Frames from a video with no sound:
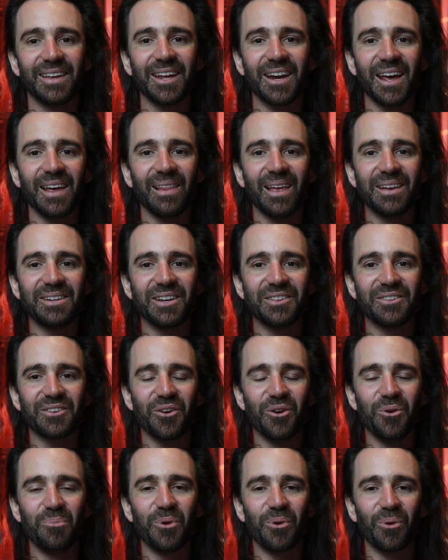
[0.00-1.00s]
G'day legends,
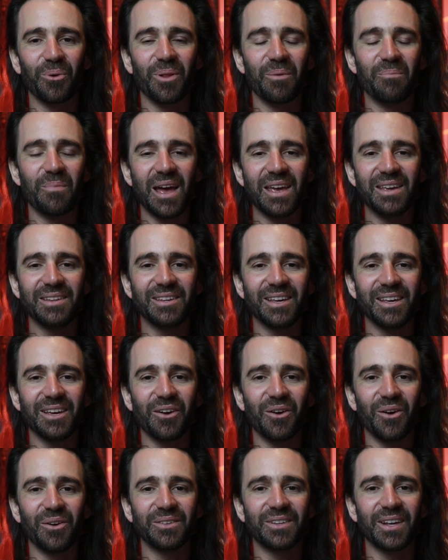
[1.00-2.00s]
I hope you're all
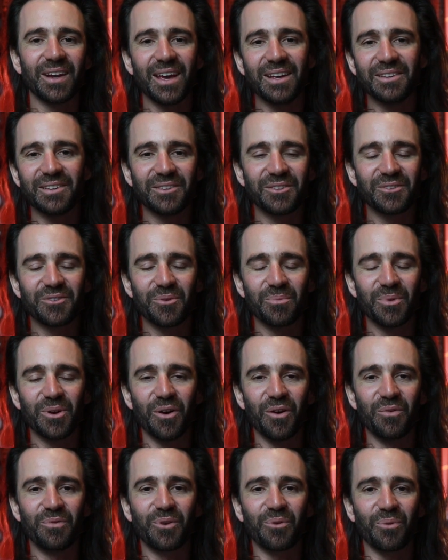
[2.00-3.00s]
amazing. On today's installment
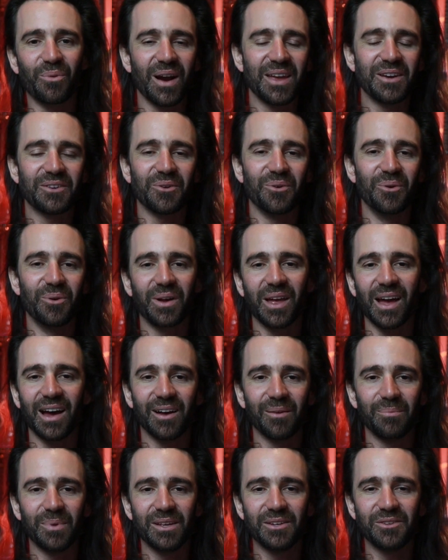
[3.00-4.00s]
of Great or
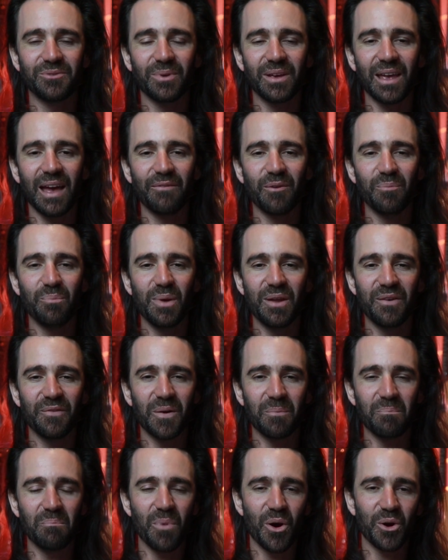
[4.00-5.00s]
Garbage, we have a bit of
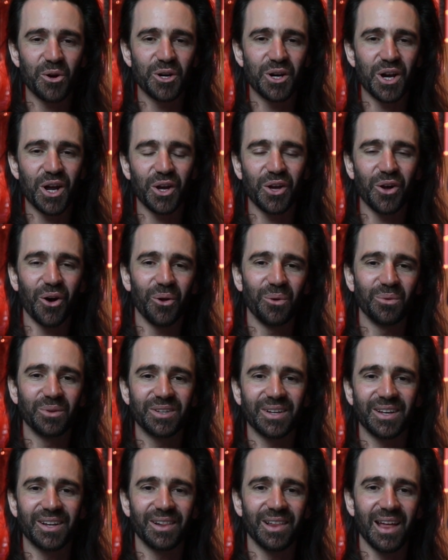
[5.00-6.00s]
a modern
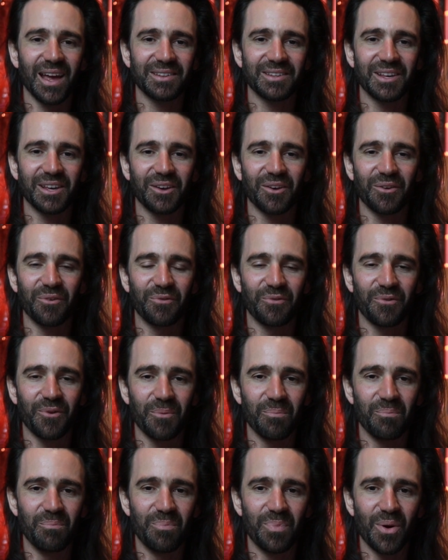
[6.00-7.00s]
cult classic
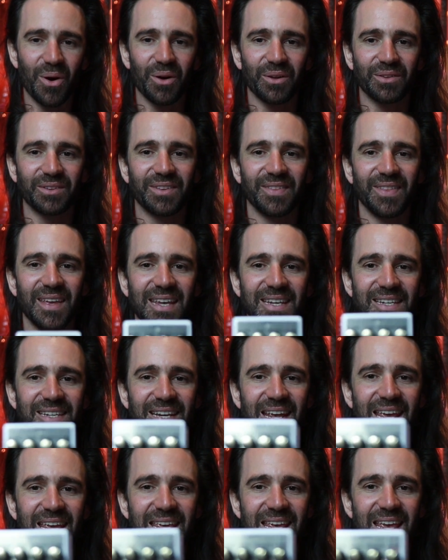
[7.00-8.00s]
from Boss, the
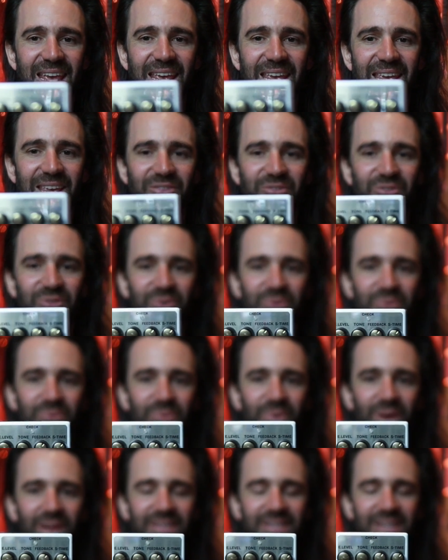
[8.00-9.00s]

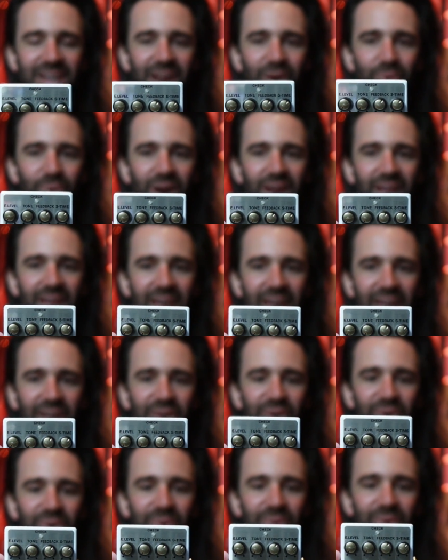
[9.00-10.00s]
TE-2 Tera
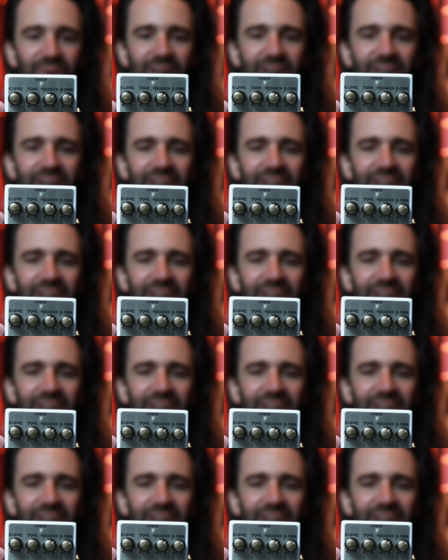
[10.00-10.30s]
Echo.